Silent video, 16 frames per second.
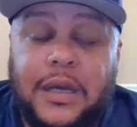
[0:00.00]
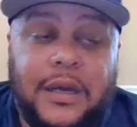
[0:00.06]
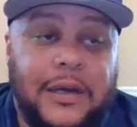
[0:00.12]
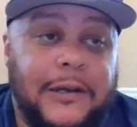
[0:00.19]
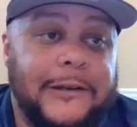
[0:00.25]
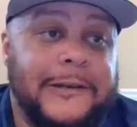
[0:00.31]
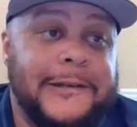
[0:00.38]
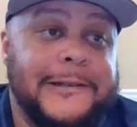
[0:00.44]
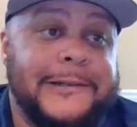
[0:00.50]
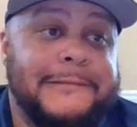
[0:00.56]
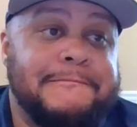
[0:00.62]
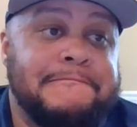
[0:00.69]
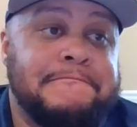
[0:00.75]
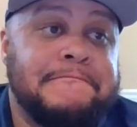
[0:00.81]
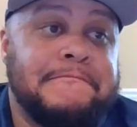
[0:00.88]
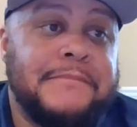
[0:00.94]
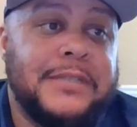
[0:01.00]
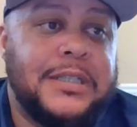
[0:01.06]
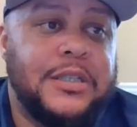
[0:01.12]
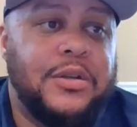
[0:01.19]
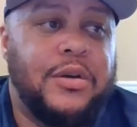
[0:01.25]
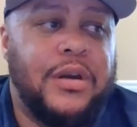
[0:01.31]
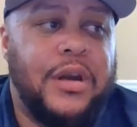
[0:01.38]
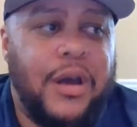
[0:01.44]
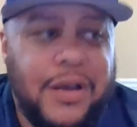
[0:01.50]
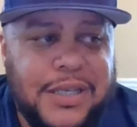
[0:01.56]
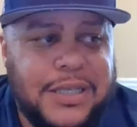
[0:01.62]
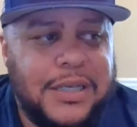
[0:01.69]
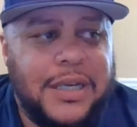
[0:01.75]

You know, lost